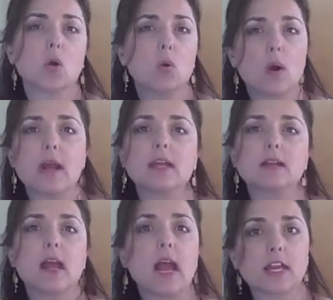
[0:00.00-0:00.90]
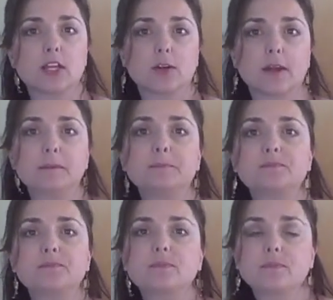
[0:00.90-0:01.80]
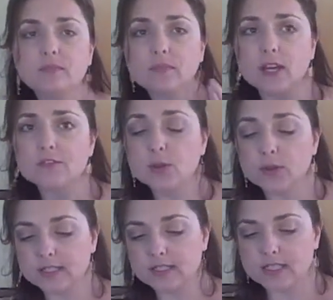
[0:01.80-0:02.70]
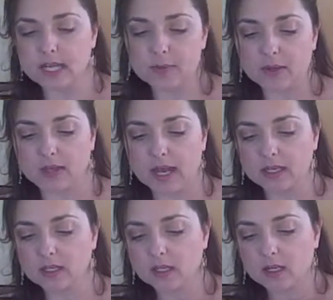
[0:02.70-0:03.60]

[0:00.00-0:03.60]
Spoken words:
quite accurate, I have two things to say about that.